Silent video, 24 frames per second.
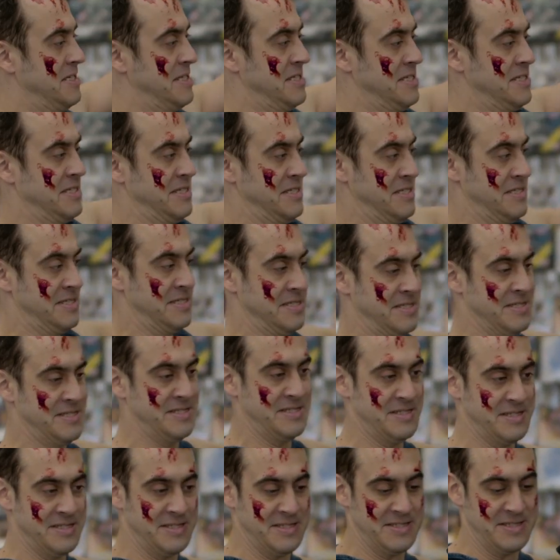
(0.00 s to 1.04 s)
lots of
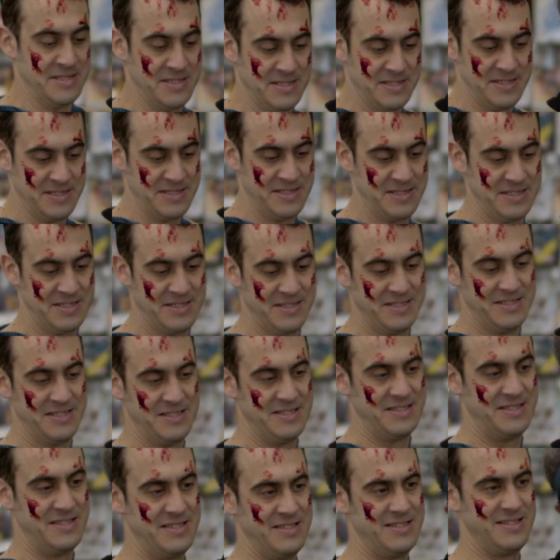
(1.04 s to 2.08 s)
these
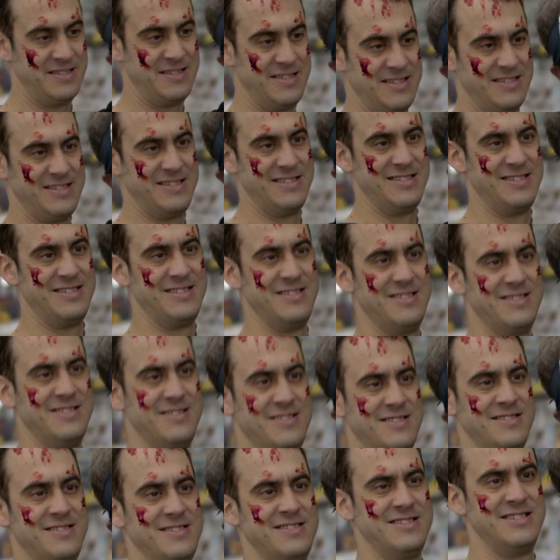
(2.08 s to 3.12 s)
conventions,
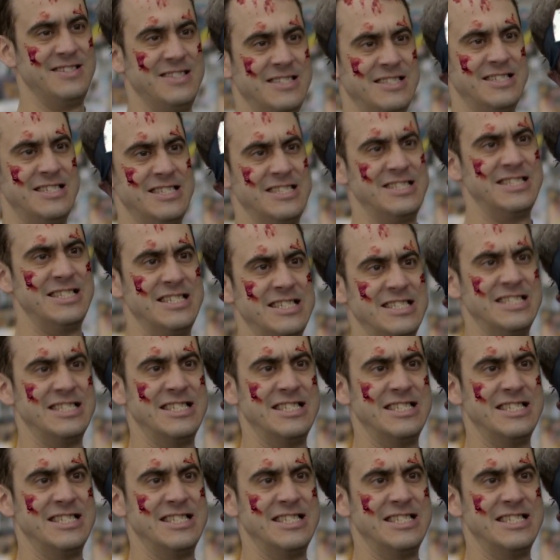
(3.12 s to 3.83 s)
and there were people